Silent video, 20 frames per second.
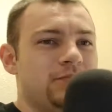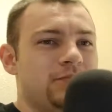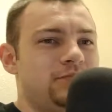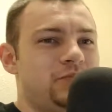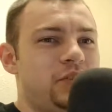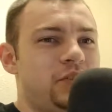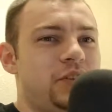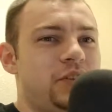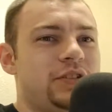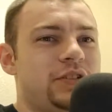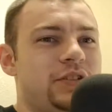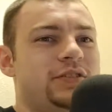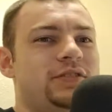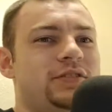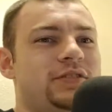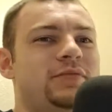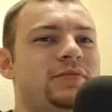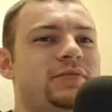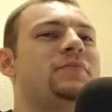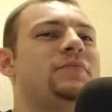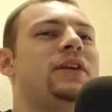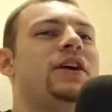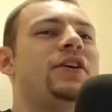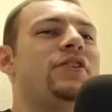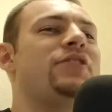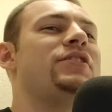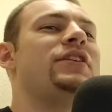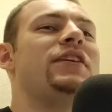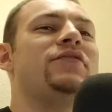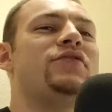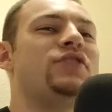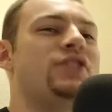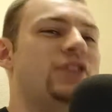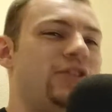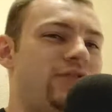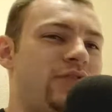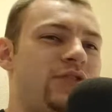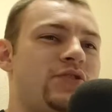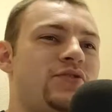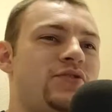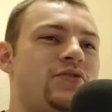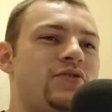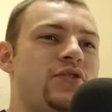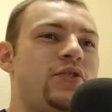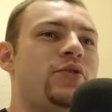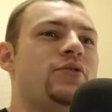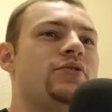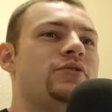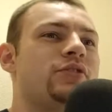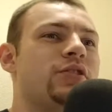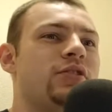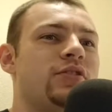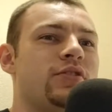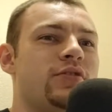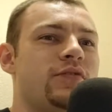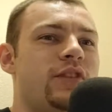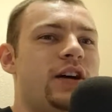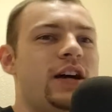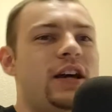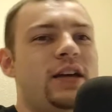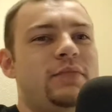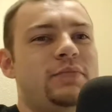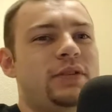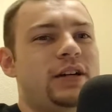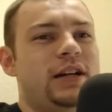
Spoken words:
Look, I already have enough of a serial killer vibe.